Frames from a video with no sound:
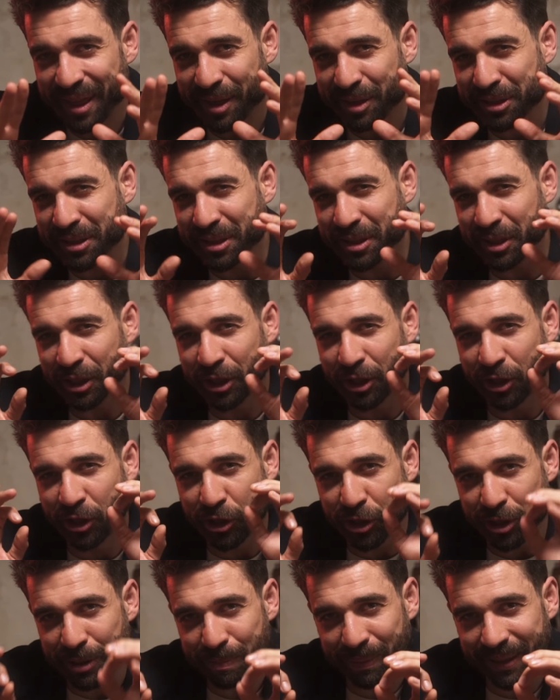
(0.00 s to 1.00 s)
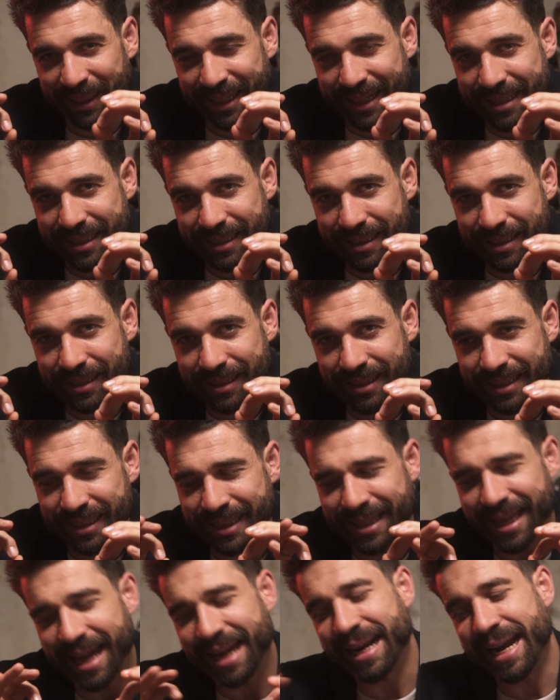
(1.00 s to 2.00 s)
there's the good places
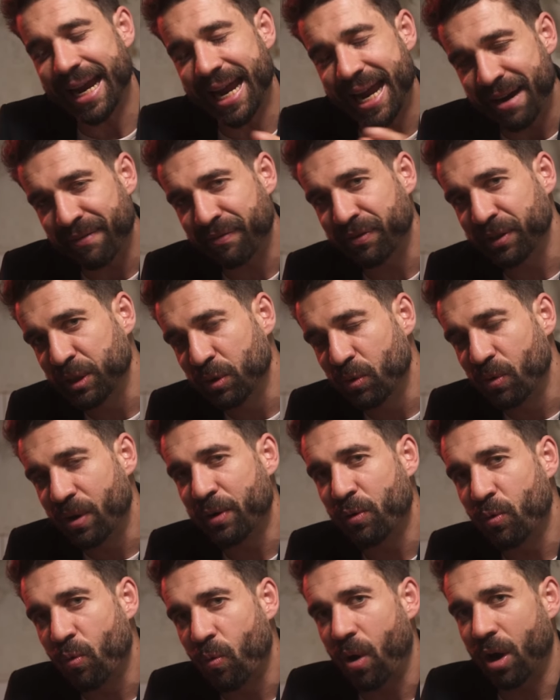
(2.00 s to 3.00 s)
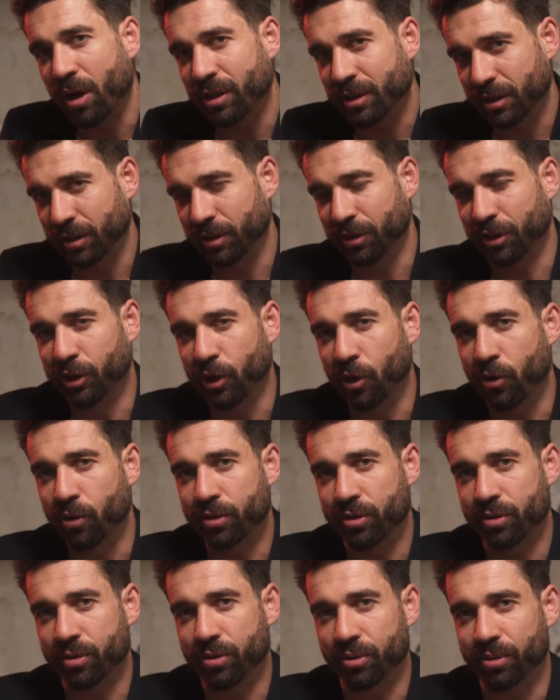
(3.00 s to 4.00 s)
that everyone wants to go
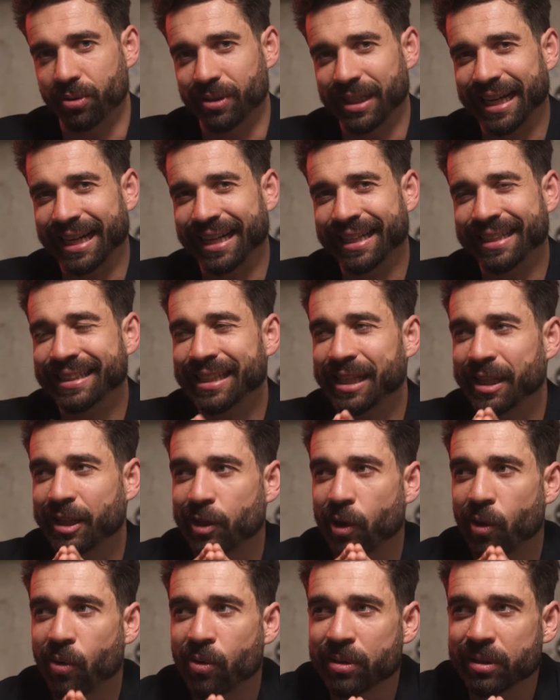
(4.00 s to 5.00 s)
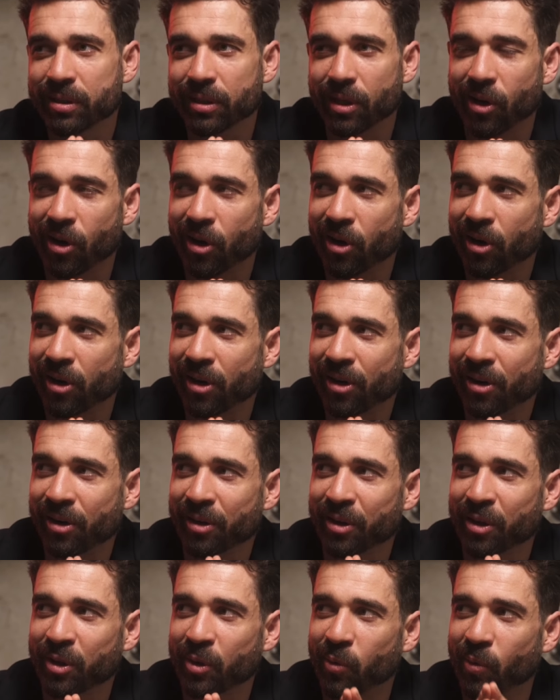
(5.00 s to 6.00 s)
to. And those
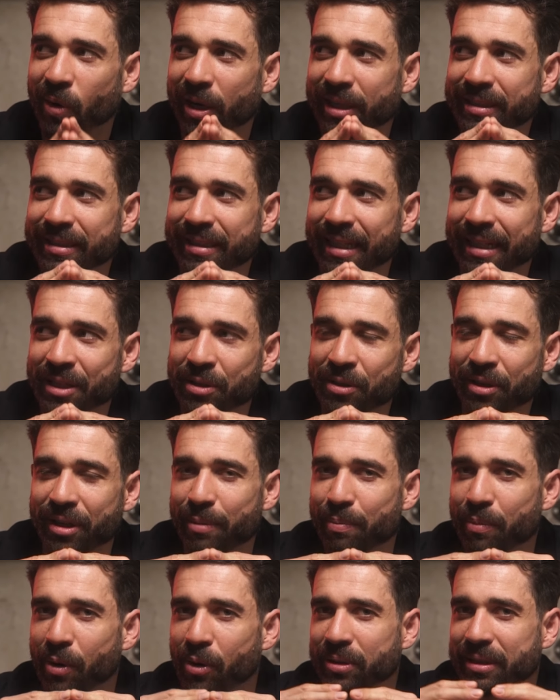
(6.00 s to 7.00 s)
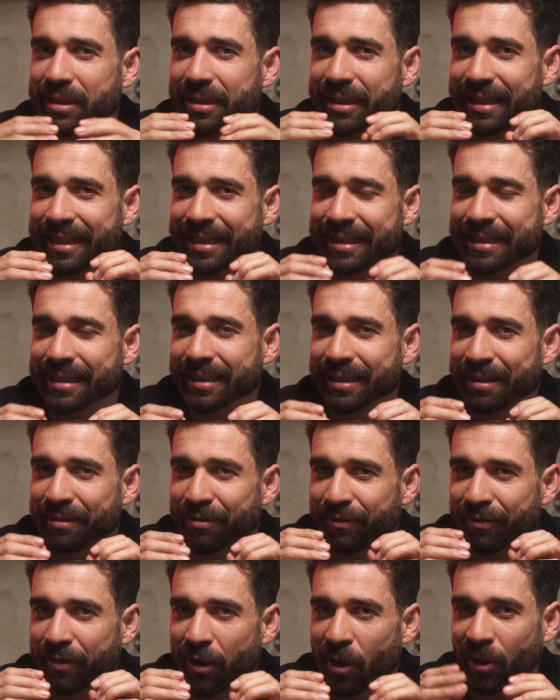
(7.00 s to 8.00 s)
are the ones that you can most easily
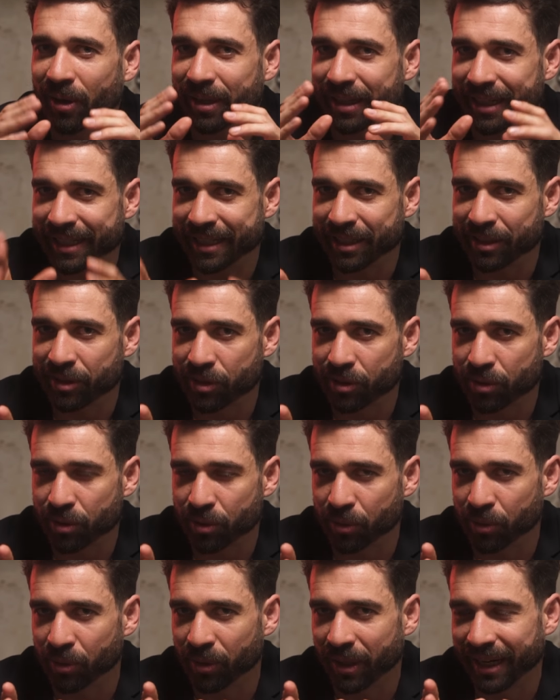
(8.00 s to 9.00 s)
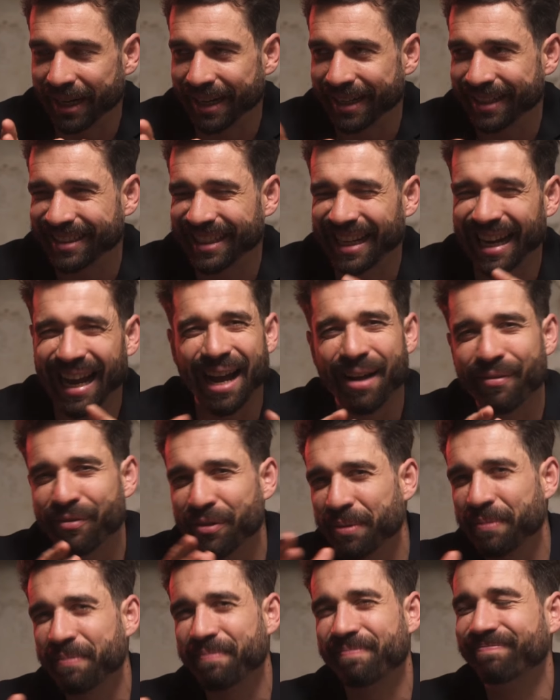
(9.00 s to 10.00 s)
fall into and have
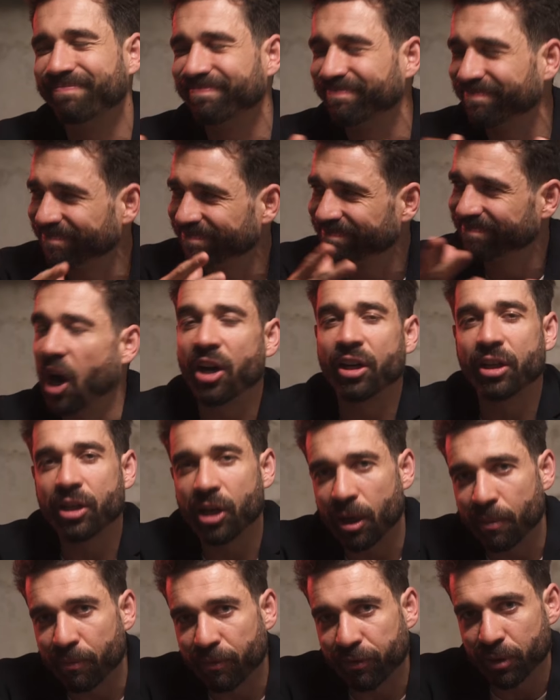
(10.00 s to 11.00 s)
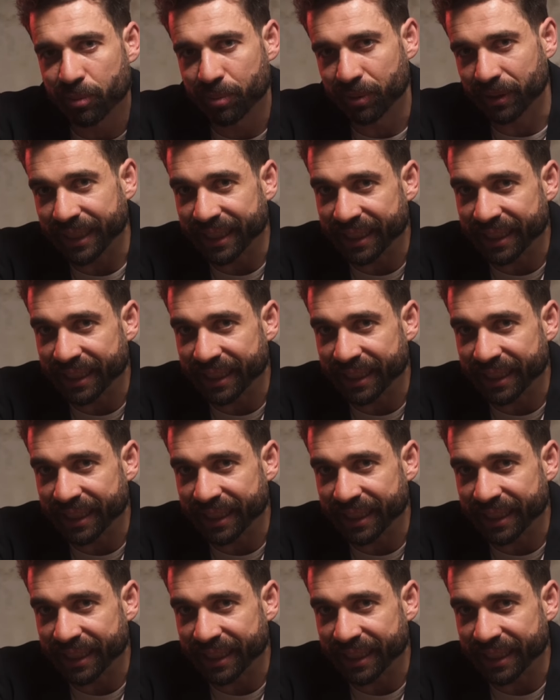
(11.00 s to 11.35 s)
an uncomfortable